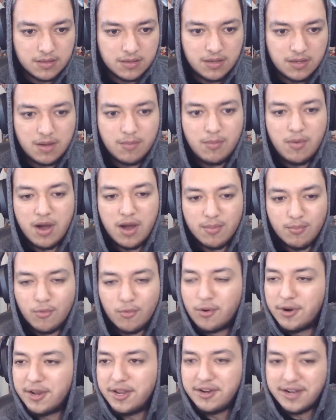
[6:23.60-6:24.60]
Come on,
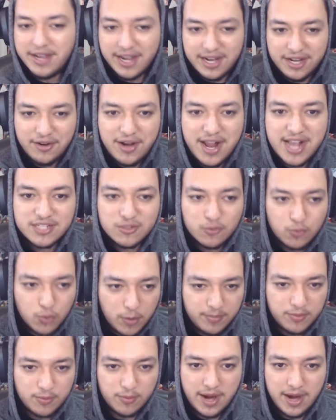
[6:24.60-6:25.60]
Mori, you're getting your ass
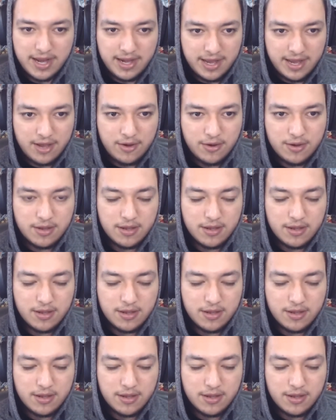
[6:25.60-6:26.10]
whooped right now.